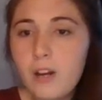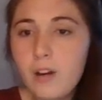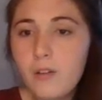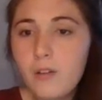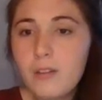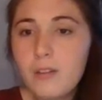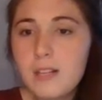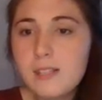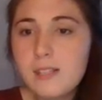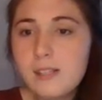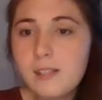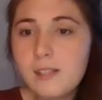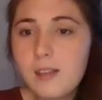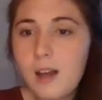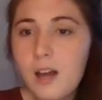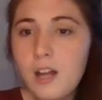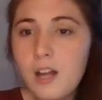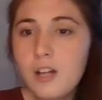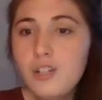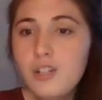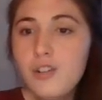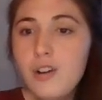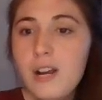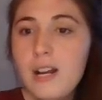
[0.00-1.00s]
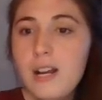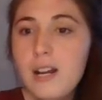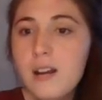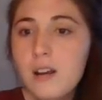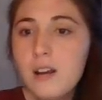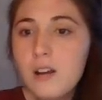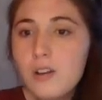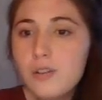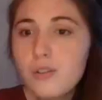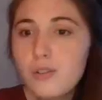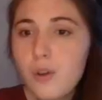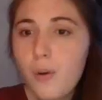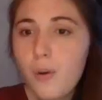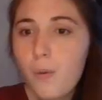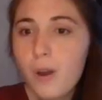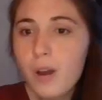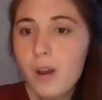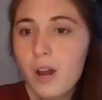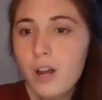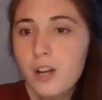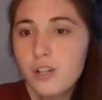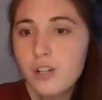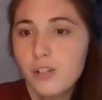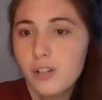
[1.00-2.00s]
I know this is 100, so
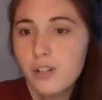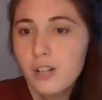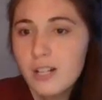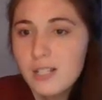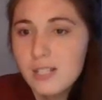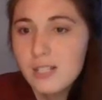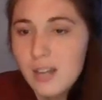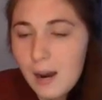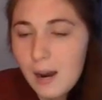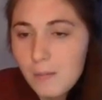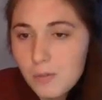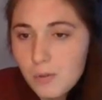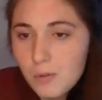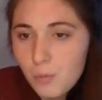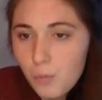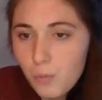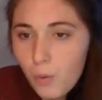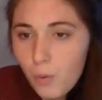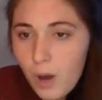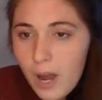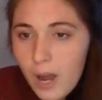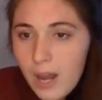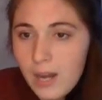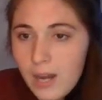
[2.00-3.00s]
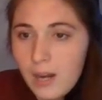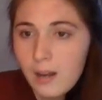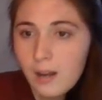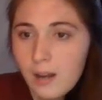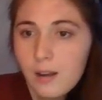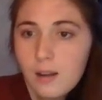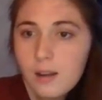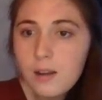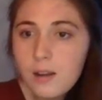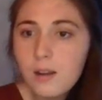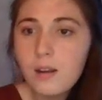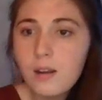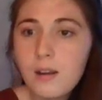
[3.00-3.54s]
100 times 1,